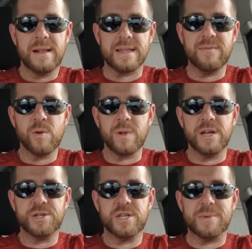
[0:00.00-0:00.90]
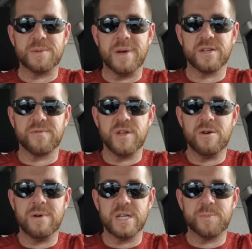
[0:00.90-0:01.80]
Leaving the relationship is best for
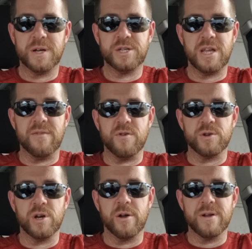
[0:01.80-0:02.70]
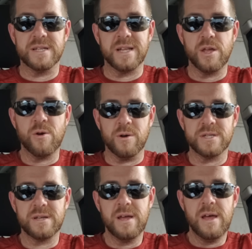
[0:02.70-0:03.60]
you, especially if your daughter is not
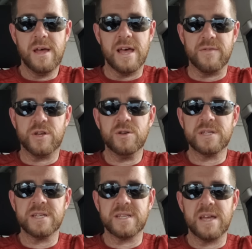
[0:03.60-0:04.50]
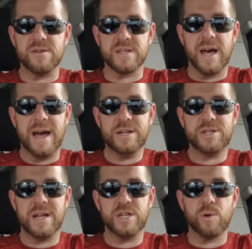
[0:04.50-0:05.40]
yours. If you choose to stay, there's a high
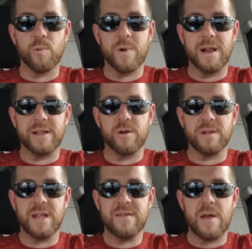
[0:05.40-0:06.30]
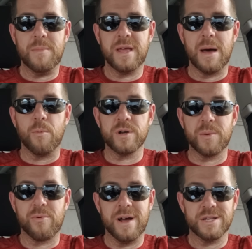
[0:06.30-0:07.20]
chance you'll regret it later in life and become more
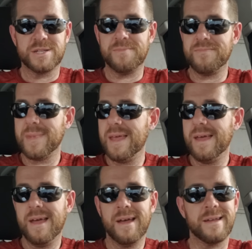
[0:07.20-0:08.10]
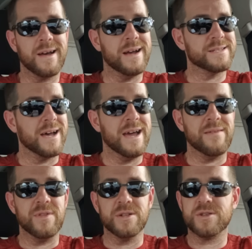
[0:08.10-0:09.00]
depressed. Guys, I
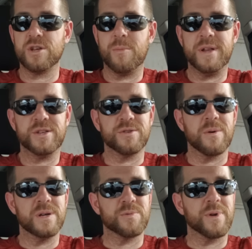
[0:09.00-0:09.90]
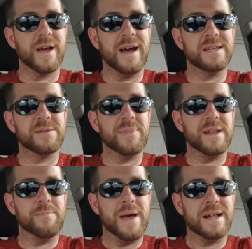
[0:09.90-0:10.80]
have done so many stories where guys have
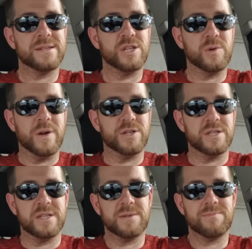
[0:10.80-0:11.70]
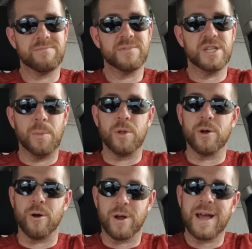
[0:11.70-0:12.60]
been in bad situations
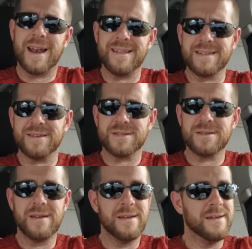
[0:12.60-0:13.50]
similar or kind of like this.